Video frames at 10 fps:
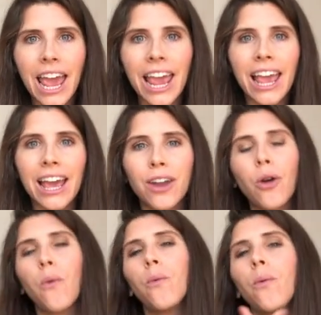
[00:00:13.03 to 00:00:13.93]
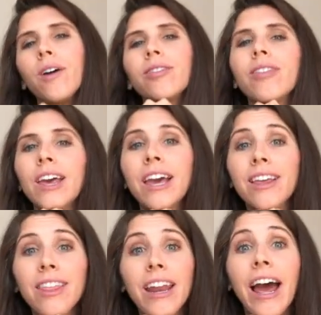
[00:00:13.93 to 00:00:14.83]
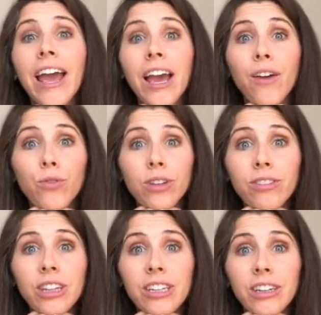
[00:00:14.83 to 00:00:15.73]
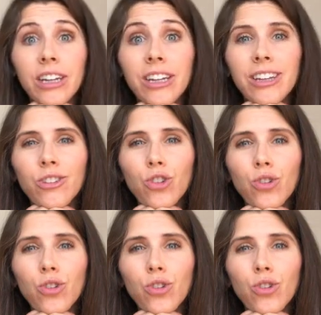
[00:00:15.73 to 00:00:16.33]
and one thing that I have recently done is